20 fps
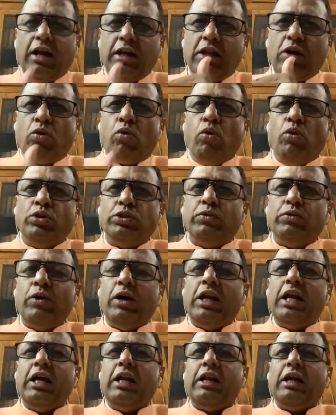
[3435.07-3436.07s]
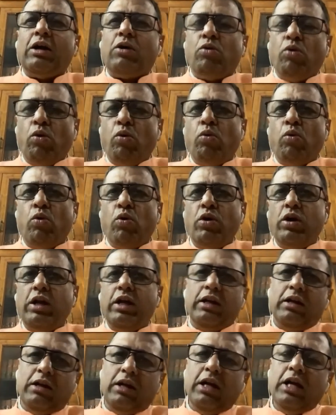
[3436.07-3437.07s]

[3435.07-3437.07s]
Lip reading: or the co-sharer, co-owner,